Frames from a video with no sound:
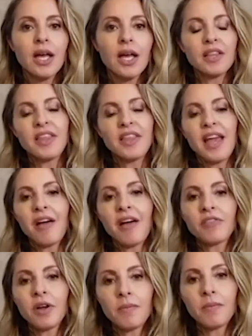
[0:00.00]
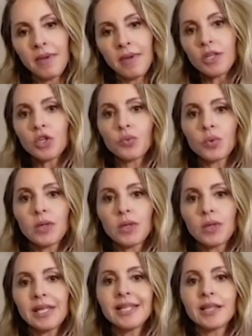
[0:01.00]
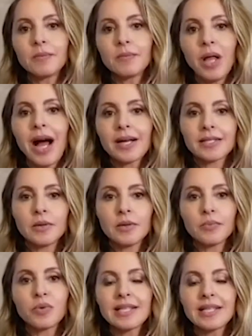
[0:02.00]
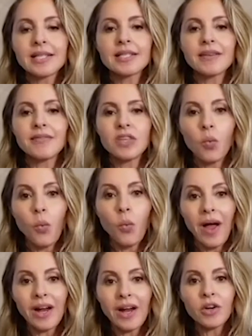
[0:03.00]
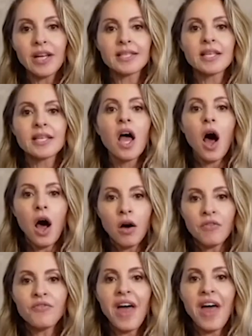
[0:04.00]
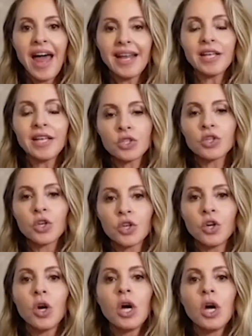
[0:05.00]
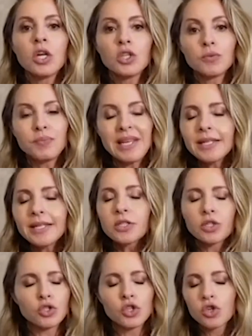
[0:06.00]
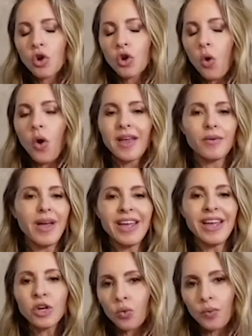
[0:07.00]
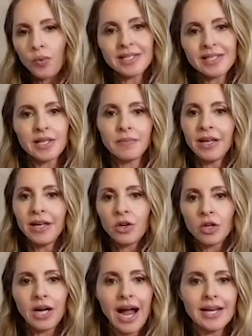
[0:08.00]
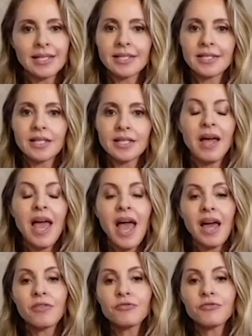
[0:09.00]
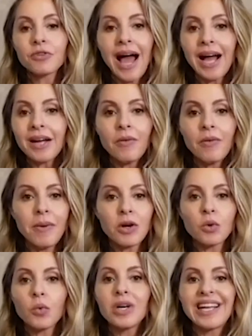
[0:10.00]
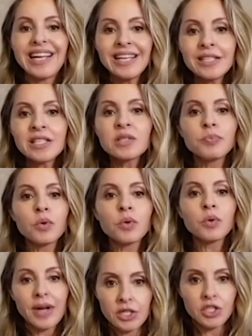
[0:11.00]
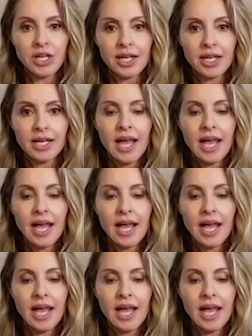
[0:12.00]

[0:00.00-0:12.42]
that they have committed to releasing the blocks to the presence of the awareness of that internal peace, joy, inner wisdom, inner guidance system, and for lack of a better word, inspiration.